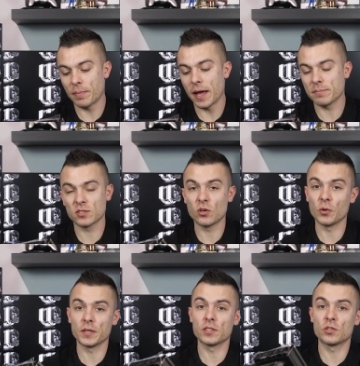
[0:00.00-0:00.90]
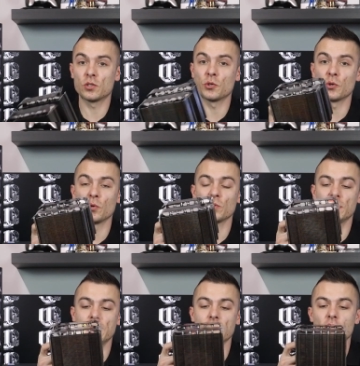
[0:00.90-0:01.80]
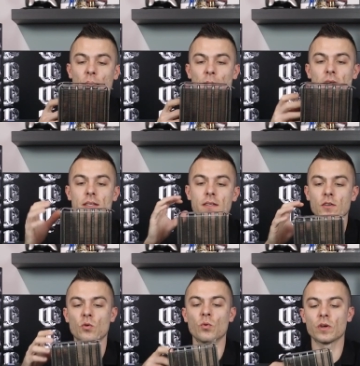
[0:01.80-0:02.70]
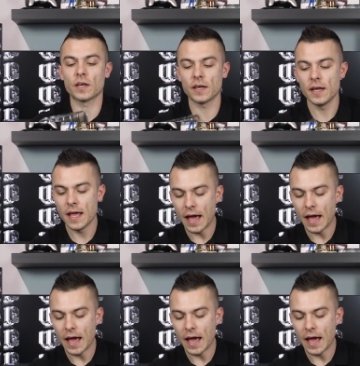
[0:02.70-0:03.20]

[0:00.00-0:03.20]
pipes going through the complete cooler,